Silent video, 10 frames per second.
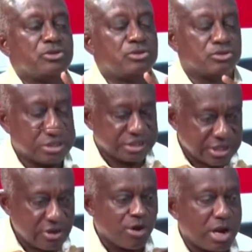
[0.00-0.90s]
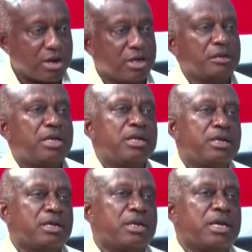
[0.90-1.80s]
Second one,
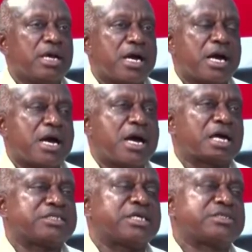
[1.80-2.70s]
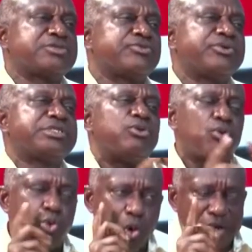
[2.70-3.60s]
Ashanti region,
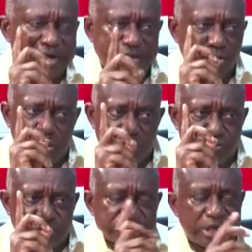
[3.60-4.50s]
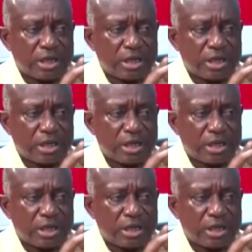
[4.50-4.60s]
Kwani, the only regional.